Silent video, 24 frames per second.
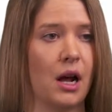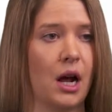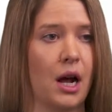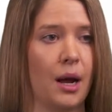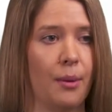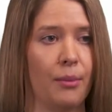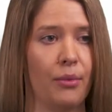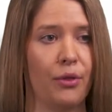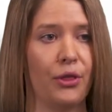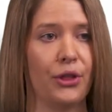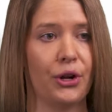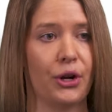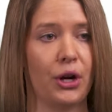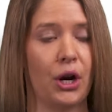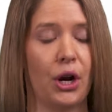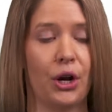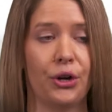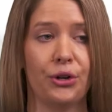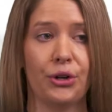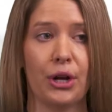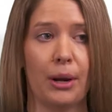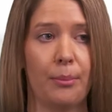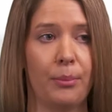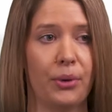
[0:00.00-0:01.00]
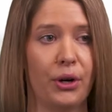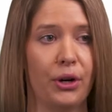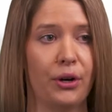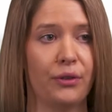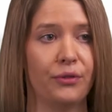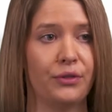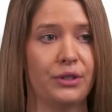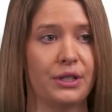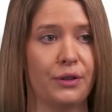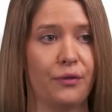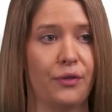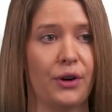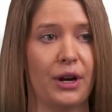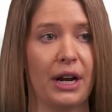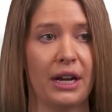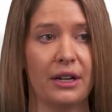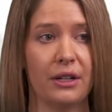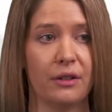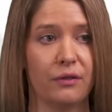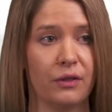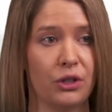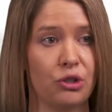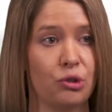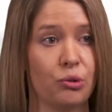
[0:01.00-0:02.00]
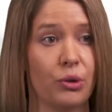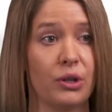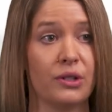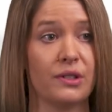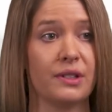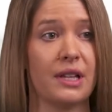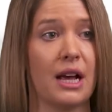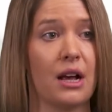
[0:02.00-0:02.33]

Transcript: um, there are a number of different individuals